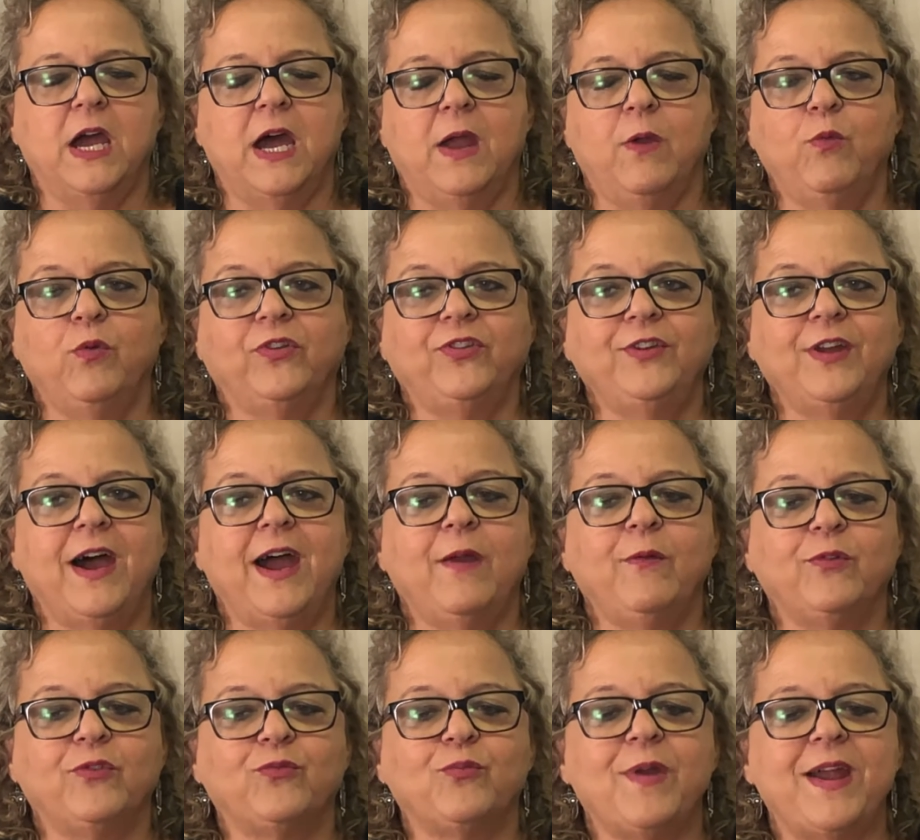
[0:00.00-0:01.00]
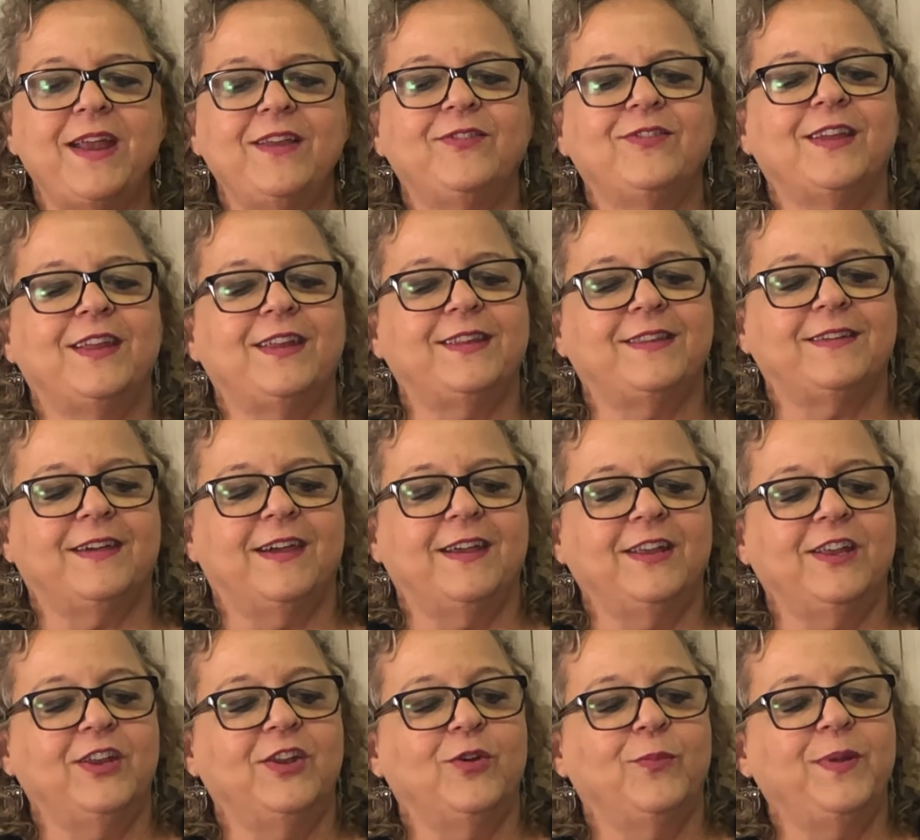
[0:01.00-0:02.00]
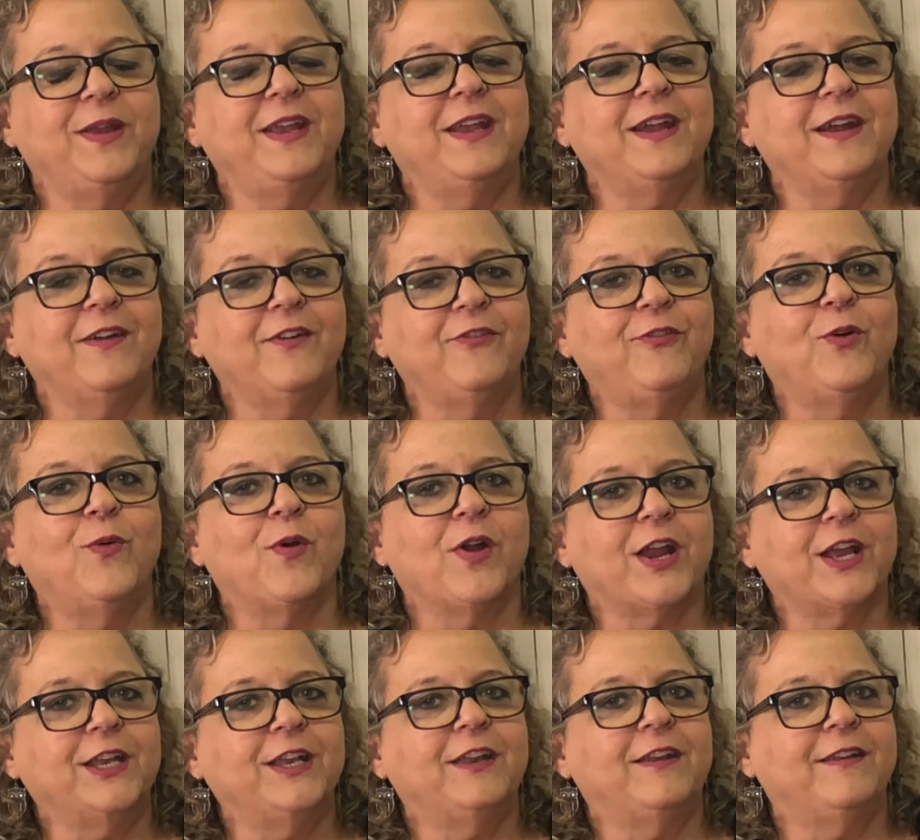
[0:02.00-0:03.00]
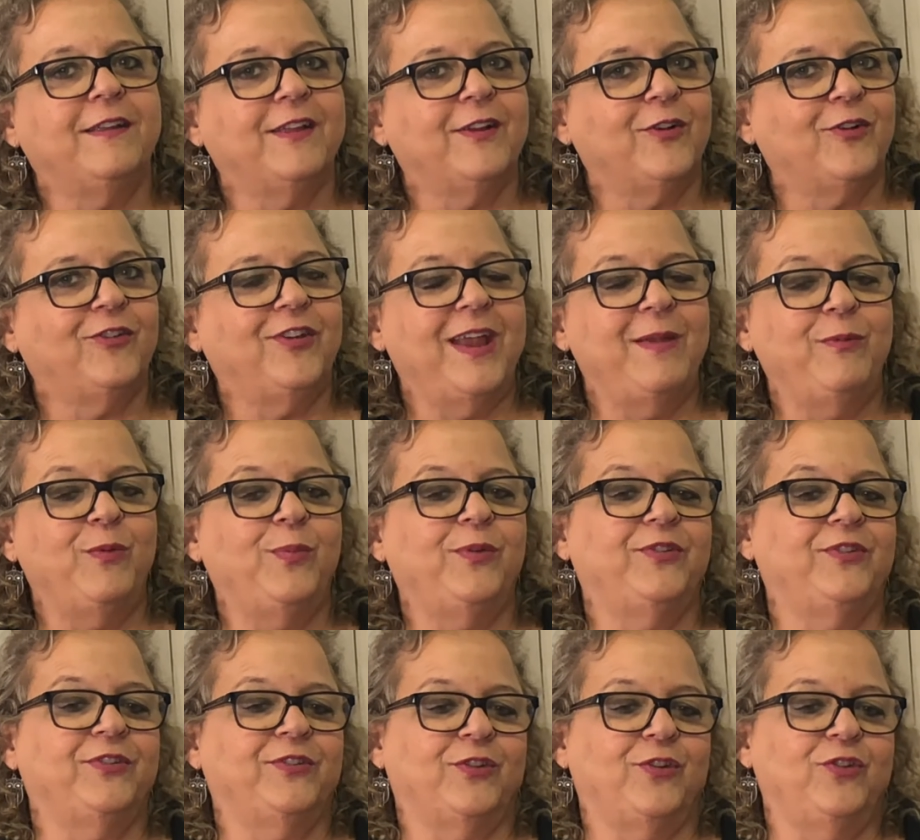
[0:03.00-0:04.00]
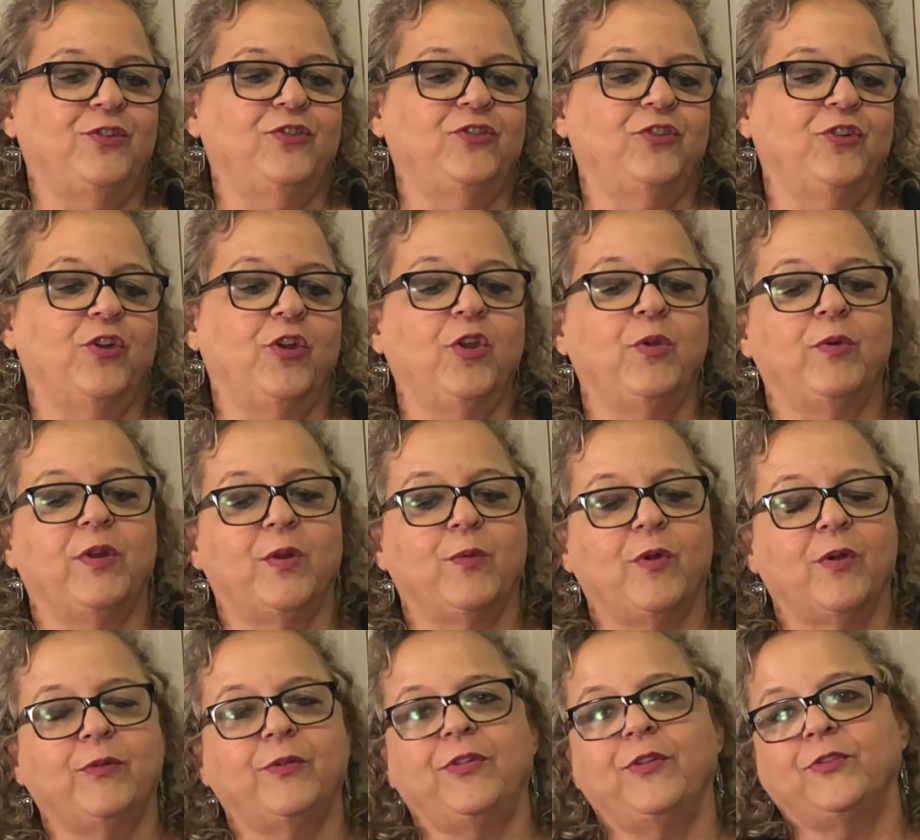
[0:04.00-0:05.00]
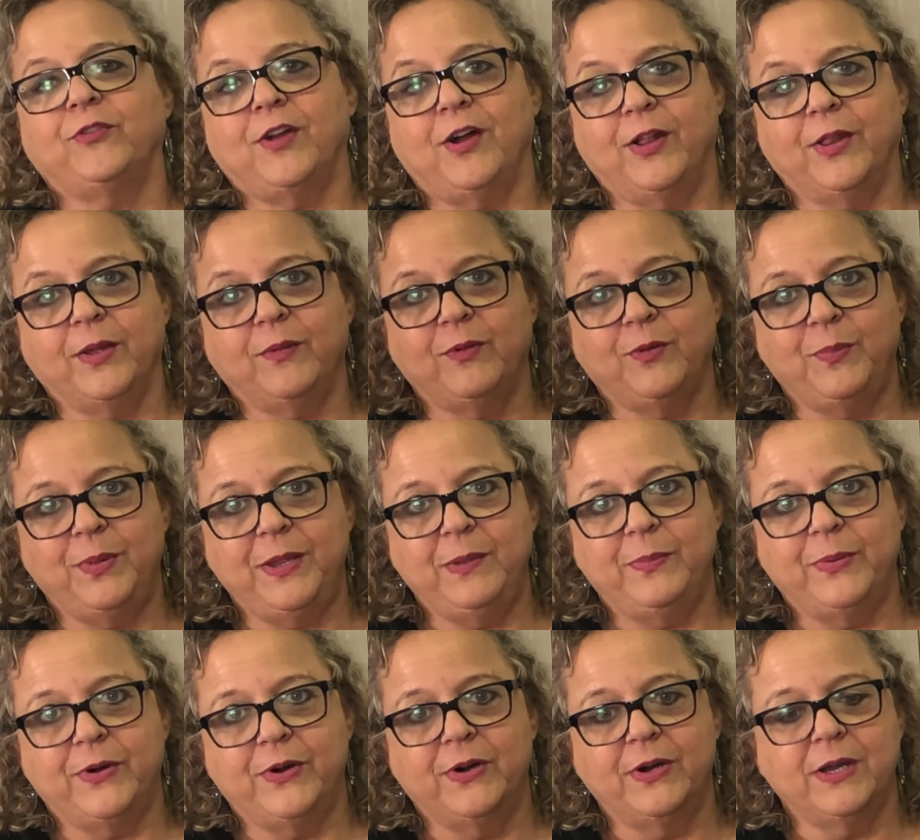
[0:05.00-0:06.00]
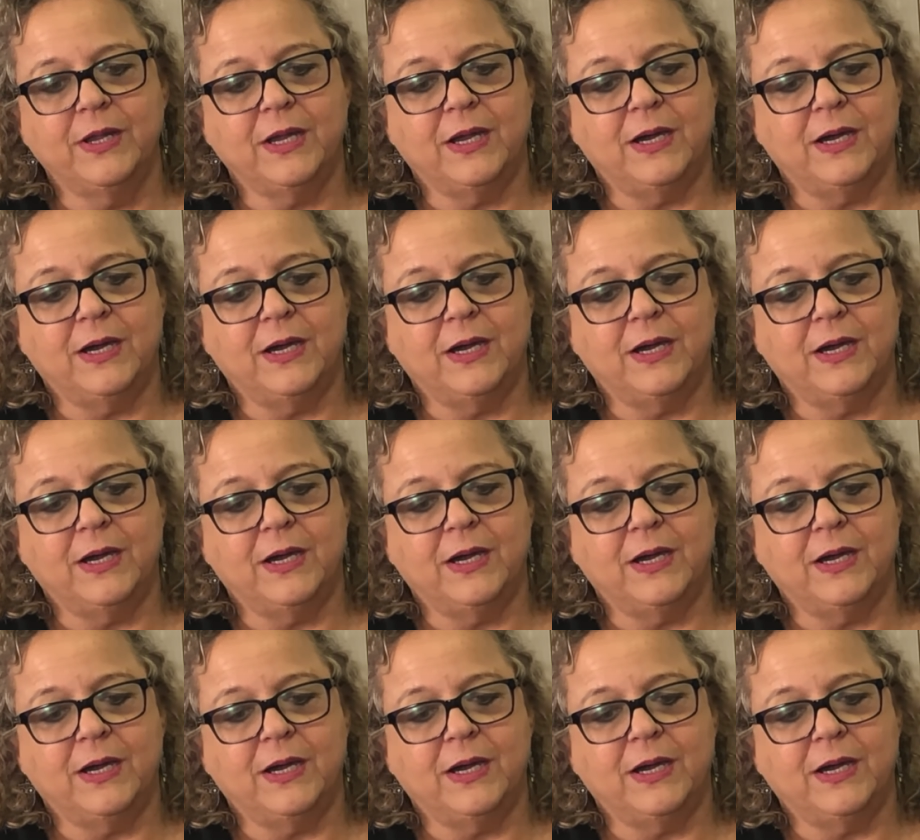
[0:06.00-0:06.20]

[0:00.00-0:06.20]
I was raised that be careful working in the entertainment business. Are you sure you want to work with those Hollywood people?